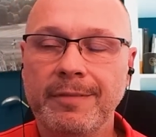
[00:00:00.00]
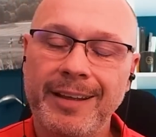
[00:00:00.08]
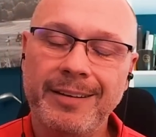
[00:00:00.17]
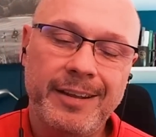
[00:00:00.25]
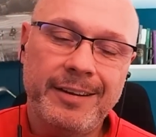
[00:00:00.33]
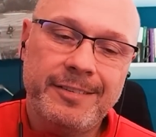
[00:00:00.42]

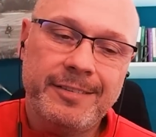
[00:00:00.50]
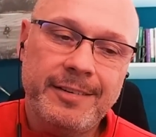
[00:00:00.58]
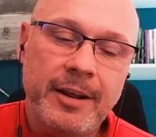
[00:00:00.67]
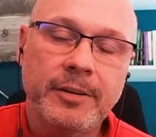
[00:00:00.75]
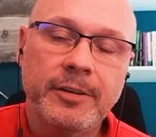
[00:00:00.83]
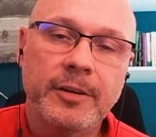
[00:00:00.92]
that's
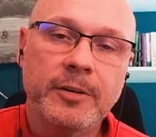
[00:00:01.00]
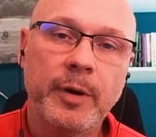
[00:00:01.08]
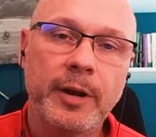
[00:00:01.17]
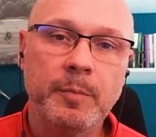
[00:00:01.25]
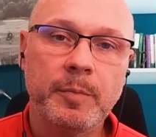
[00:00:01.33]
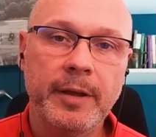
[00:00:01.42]
not a good
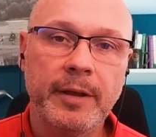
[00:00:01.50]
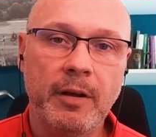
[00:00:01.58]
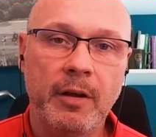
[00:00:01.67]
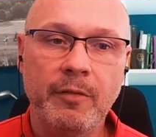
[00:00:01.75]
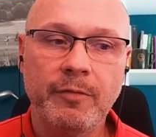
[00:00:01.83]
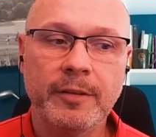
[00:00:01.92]
way to play golf.